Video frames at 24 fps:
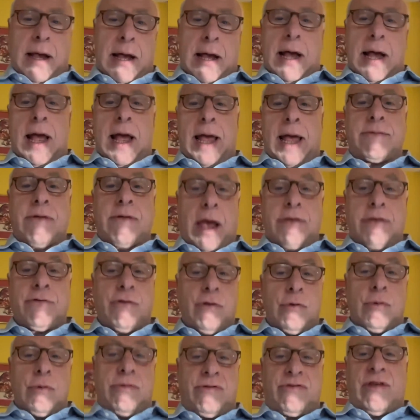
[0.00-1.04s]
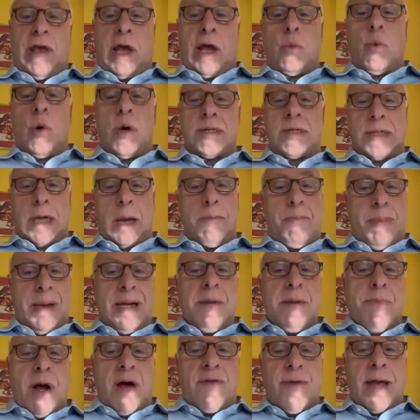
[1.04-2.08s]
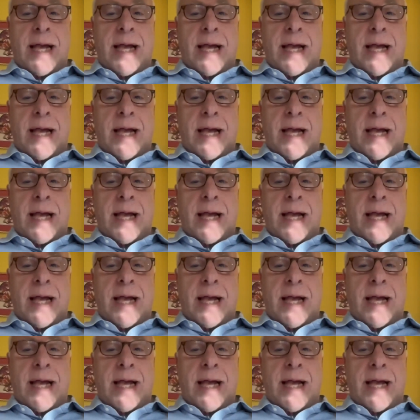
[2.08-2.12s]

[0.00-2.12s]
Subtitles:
as you said, was a bit above